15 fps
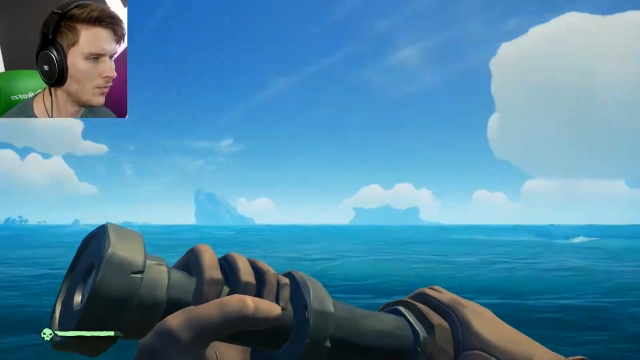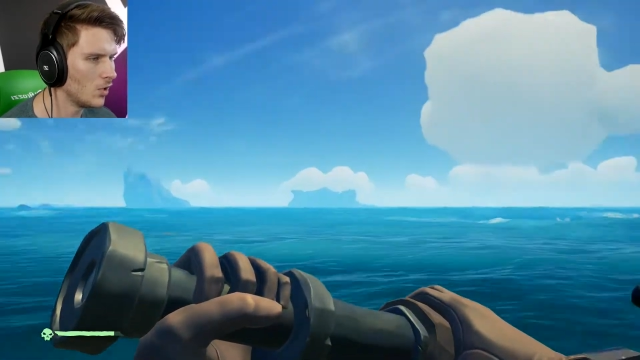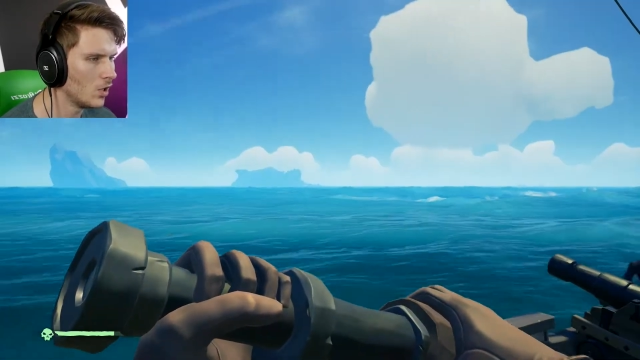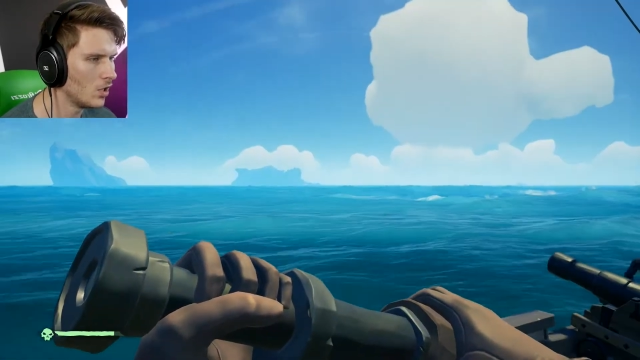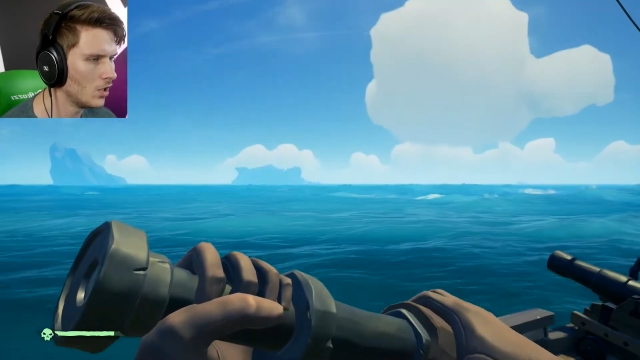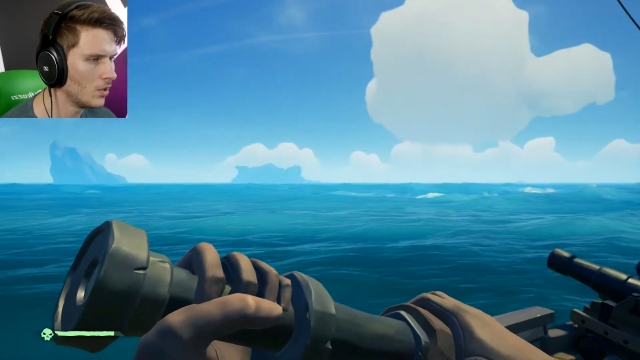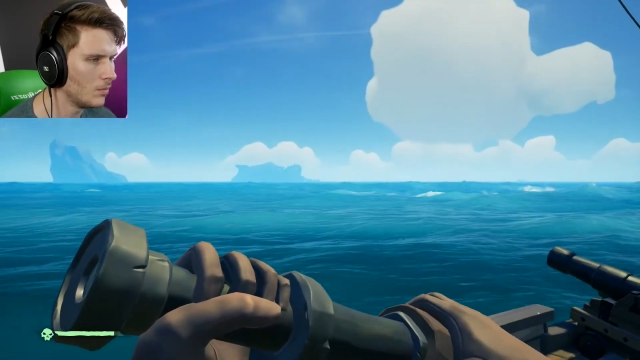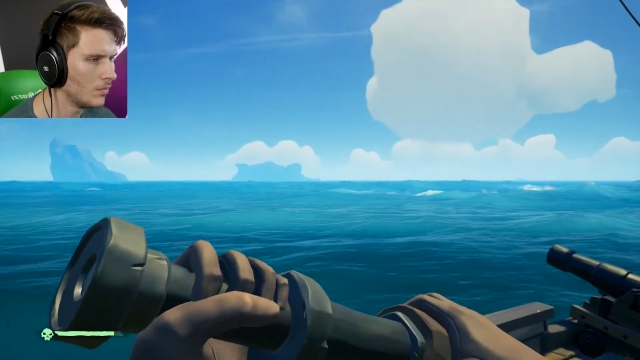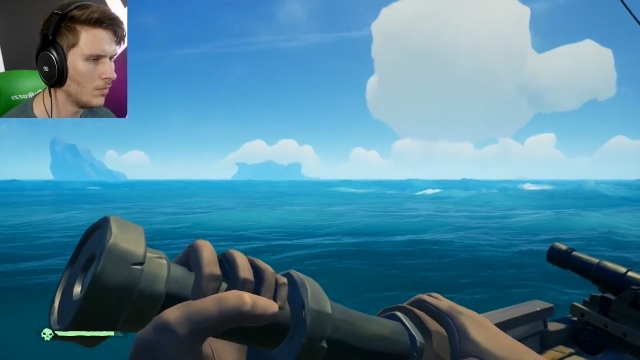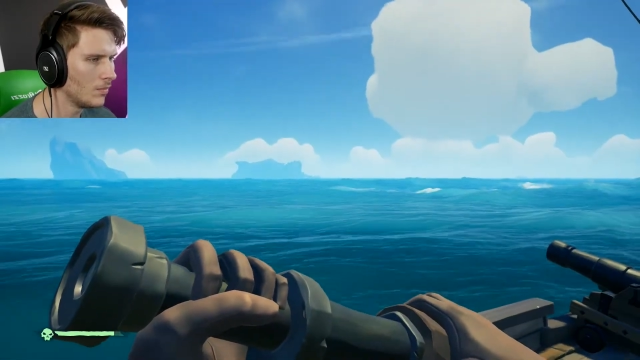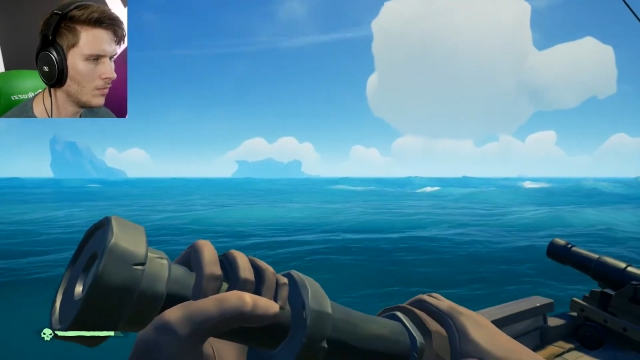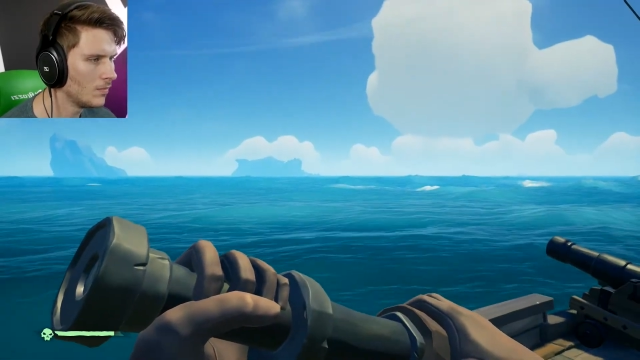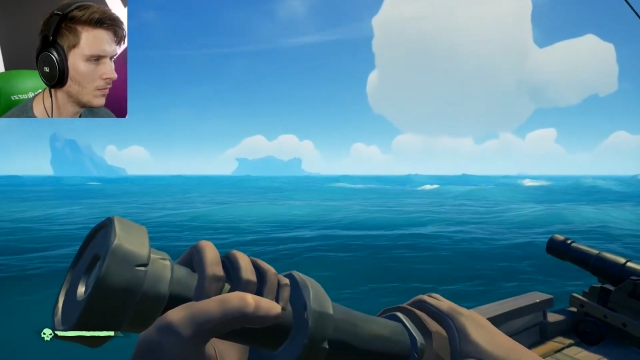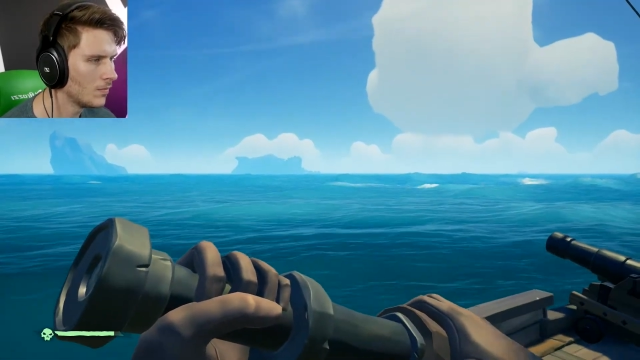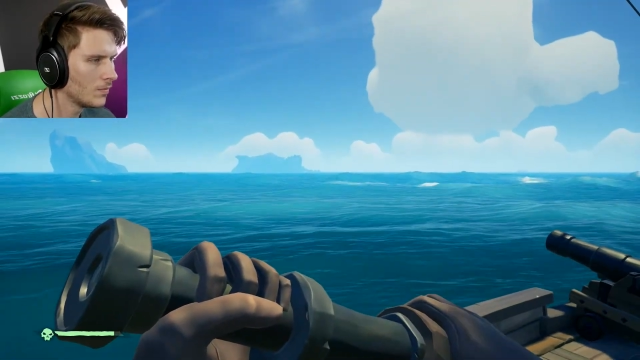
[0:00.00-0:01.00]

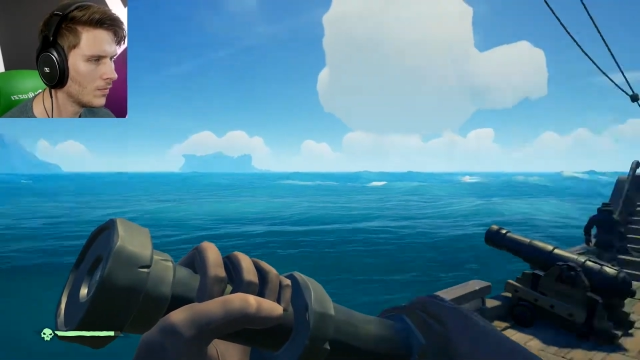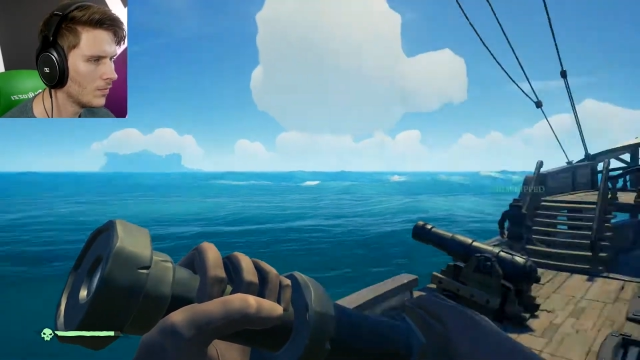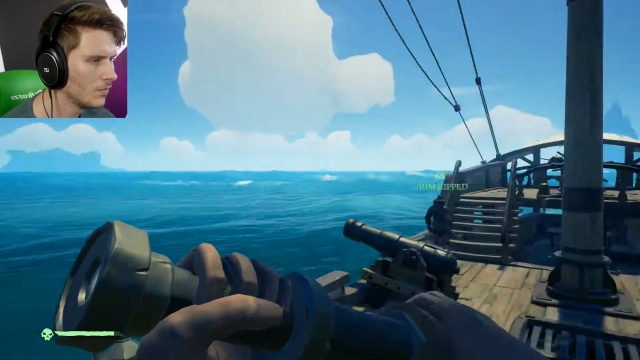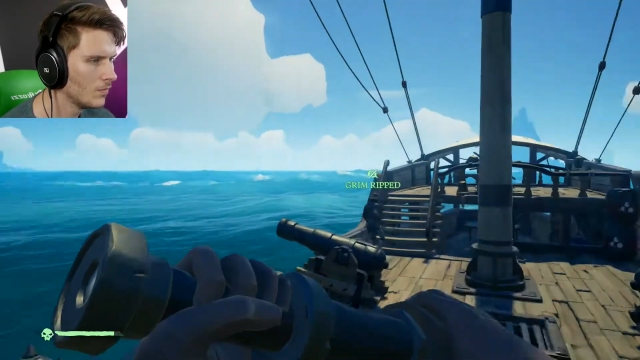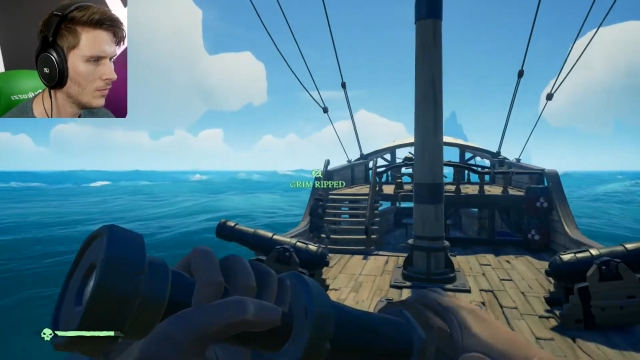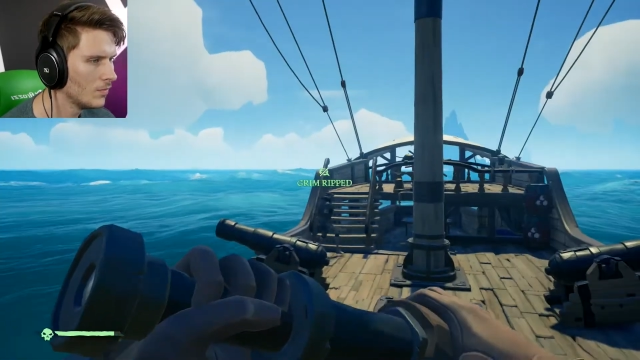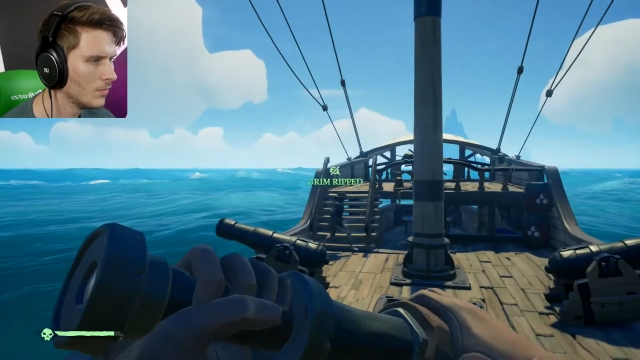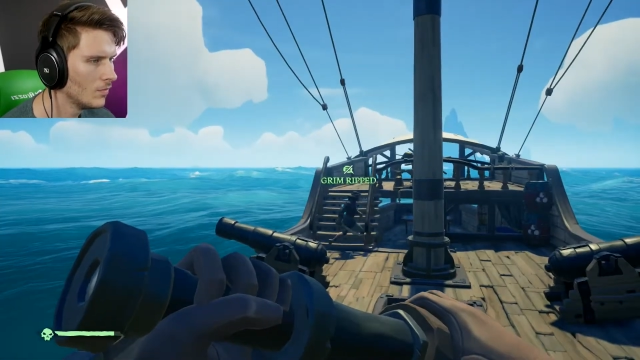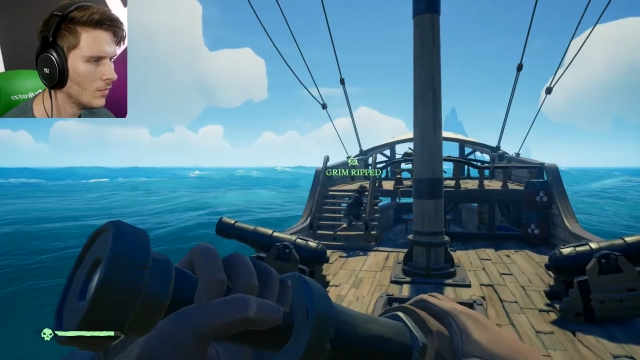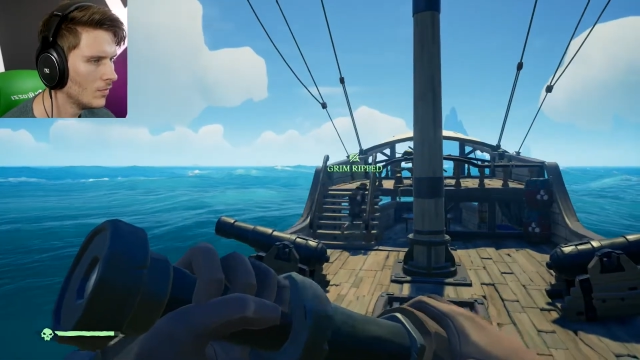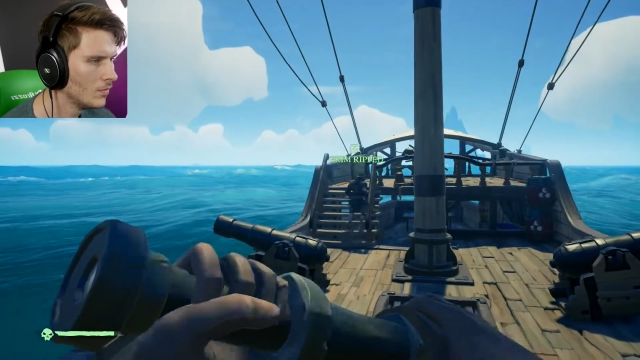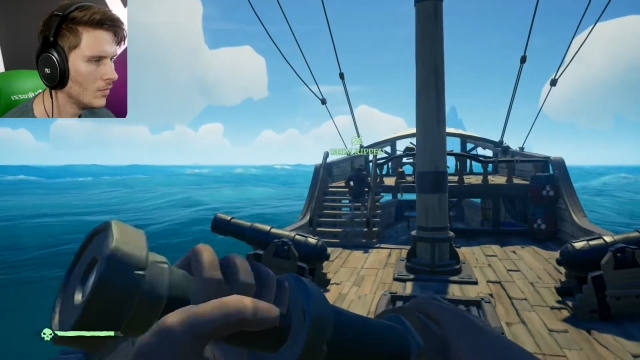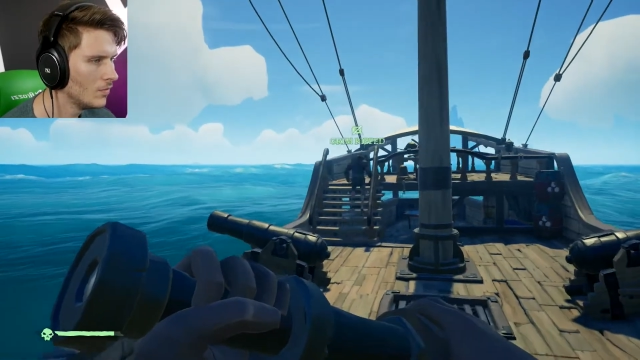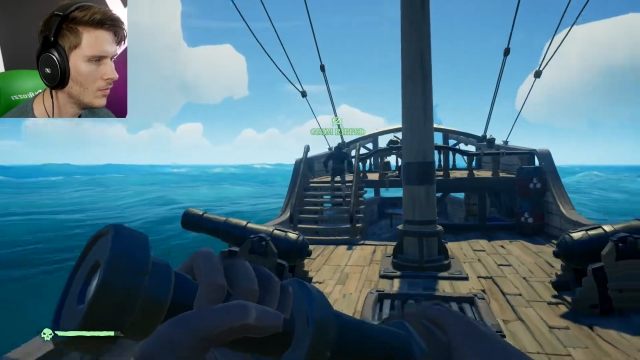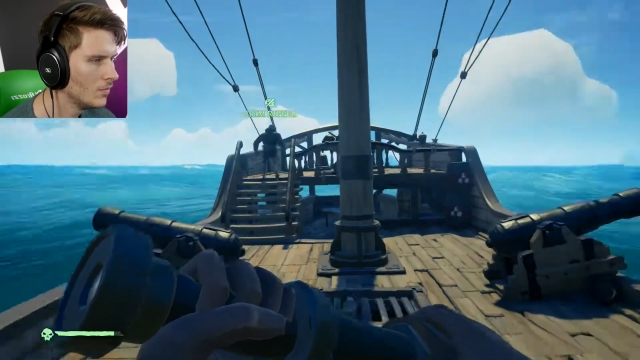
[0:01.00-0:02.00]
from?
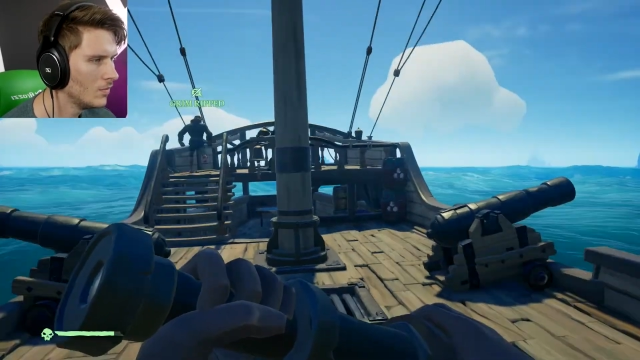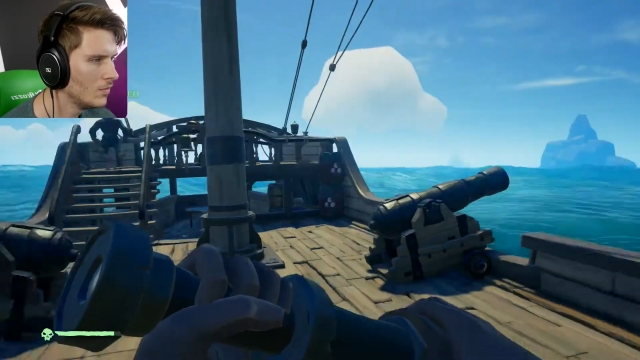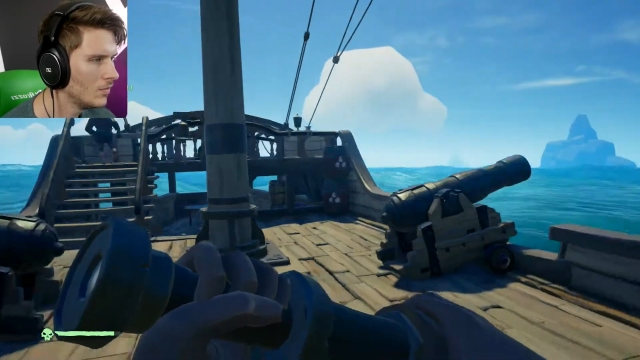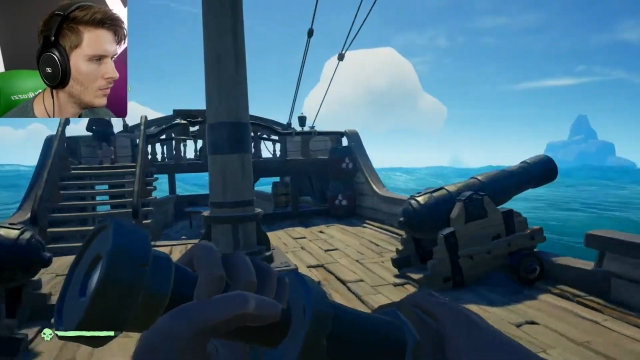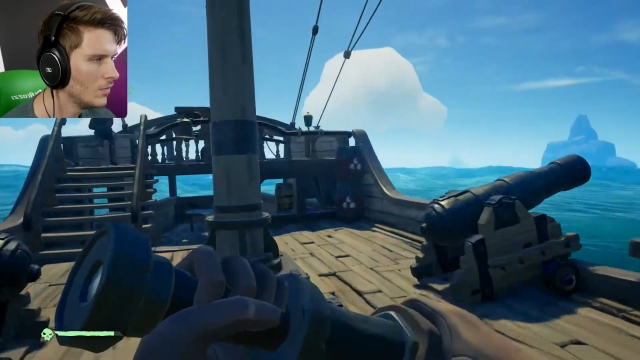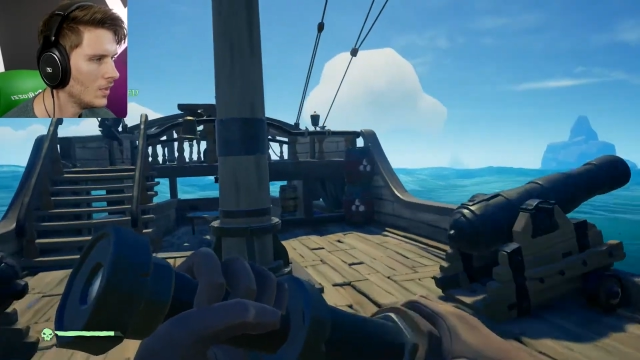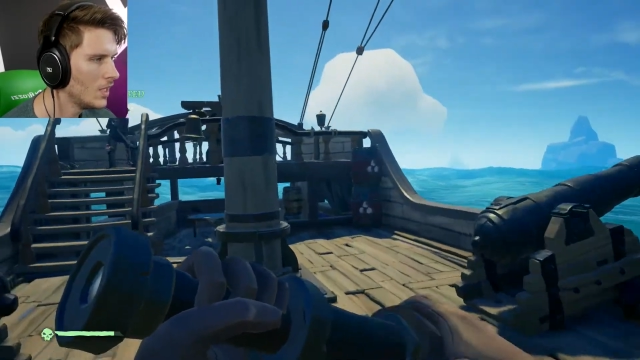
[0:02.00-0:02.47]
Let's go.